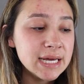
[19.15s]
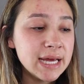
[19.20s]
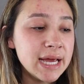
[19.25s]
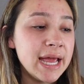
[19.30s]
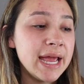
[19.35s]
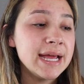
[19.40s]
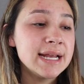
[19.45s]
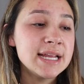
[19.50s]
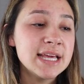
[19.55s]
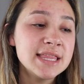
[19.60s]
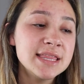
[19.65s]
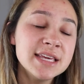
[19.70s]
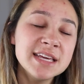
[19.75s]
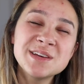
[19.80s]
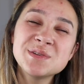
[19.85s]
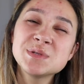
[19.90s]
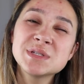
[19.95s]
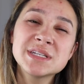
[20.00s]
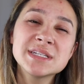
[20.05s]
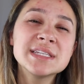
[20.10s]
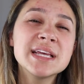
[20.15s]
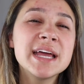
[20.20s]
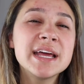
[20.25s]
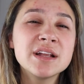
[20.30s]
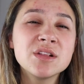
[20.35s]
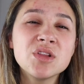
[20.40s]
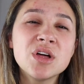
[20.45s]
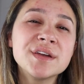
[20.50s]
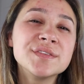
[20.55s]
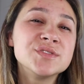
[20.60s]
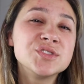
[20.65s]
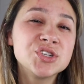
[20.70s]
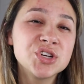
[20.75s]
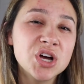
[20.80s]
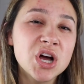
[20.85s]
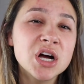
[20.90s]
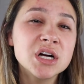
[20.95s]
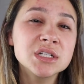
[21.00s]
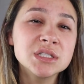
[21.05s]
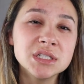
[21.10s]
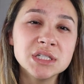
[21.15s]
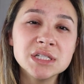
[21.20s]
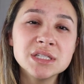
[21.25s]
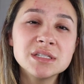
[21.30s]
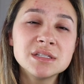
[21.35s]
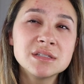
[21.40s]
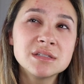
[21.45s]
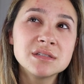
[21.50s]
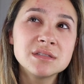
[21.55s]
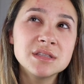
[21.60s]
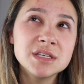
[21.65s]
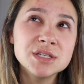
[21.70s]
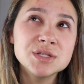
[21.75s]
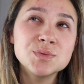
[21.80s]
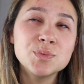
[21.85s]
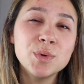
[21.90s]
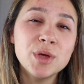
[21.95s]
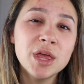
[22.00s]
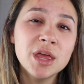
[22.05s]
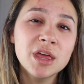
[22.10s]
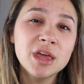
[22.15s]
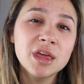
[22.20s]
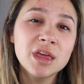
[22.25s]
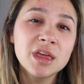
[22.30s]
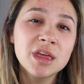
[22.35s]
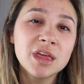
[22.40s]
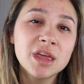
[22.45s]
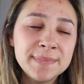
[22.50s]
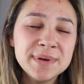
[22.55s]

and I think it was because I ate a lot of chocolates this week.